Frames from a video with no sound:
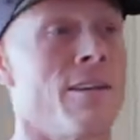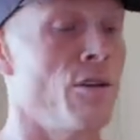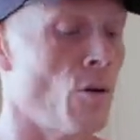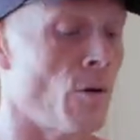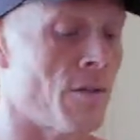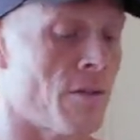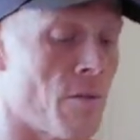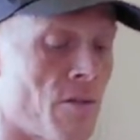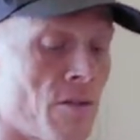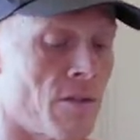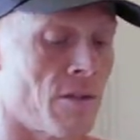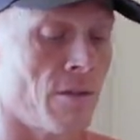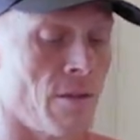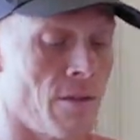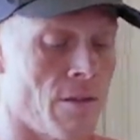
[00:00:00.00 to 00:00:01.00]
You know, the
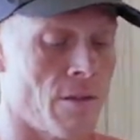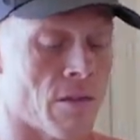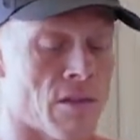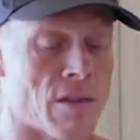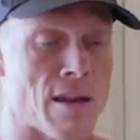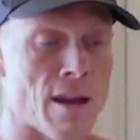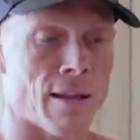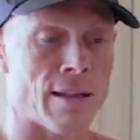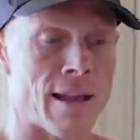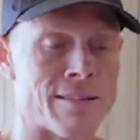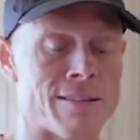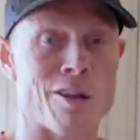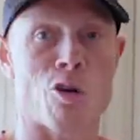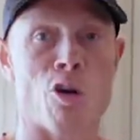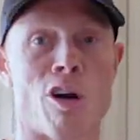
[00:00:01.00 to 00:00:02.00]
the thing I'd like
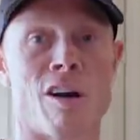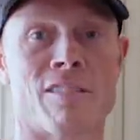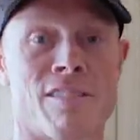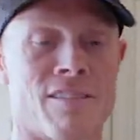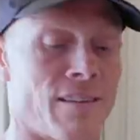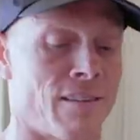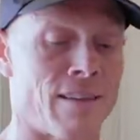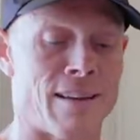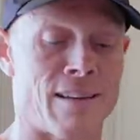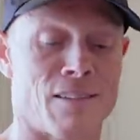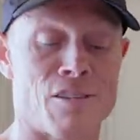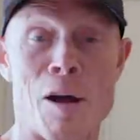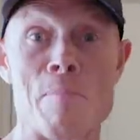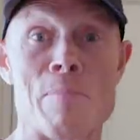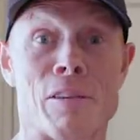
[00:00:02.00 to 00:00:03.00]
to get across is it's like it's
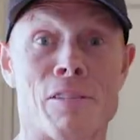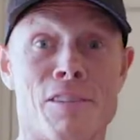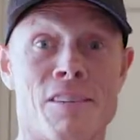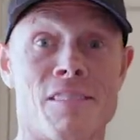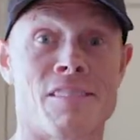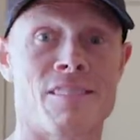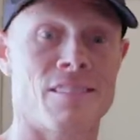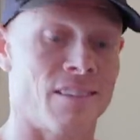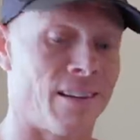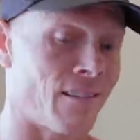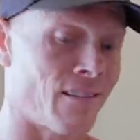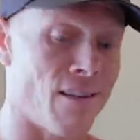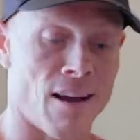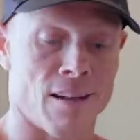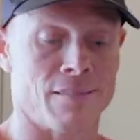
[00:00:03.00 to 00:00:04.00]
not business,
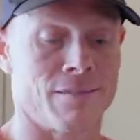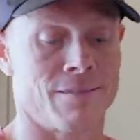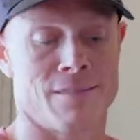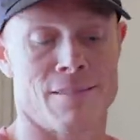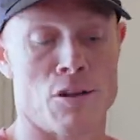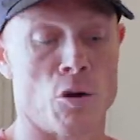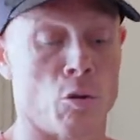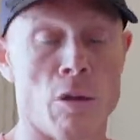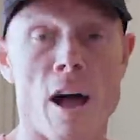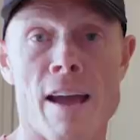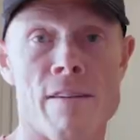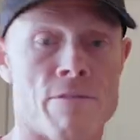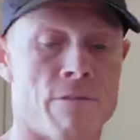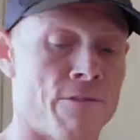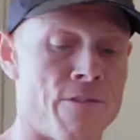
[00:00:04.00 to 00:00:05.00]
it's not you know
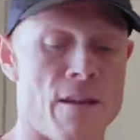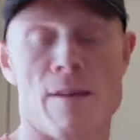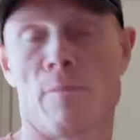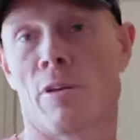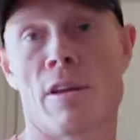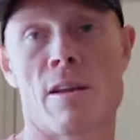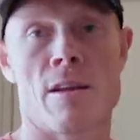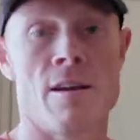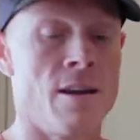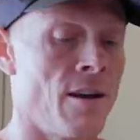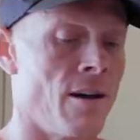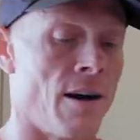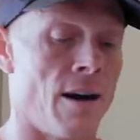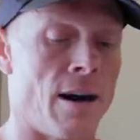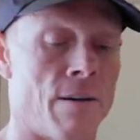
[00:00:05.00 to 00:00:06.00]
life, family,
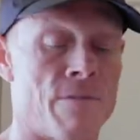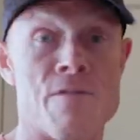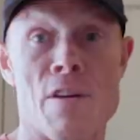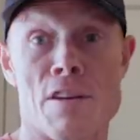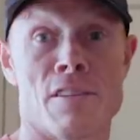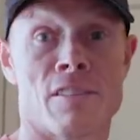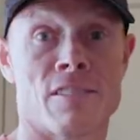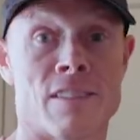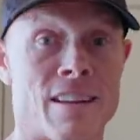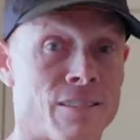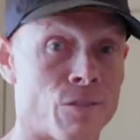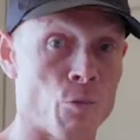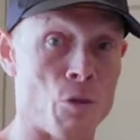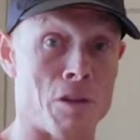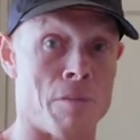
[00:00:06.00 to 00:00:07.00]
uh, fitness.
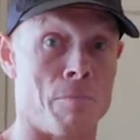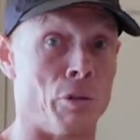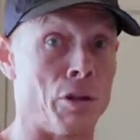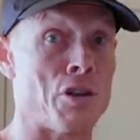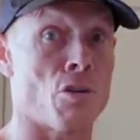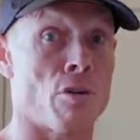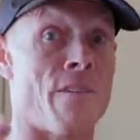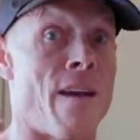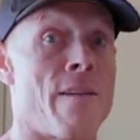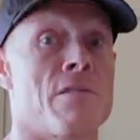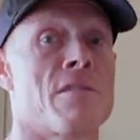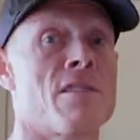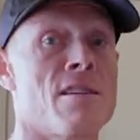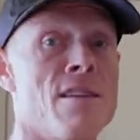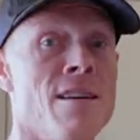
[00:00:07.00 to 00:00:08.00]
It's really the blender of
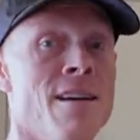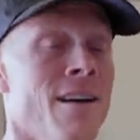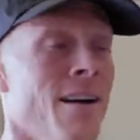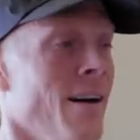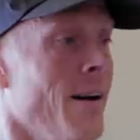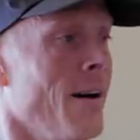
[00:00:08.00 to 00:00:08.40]
everything.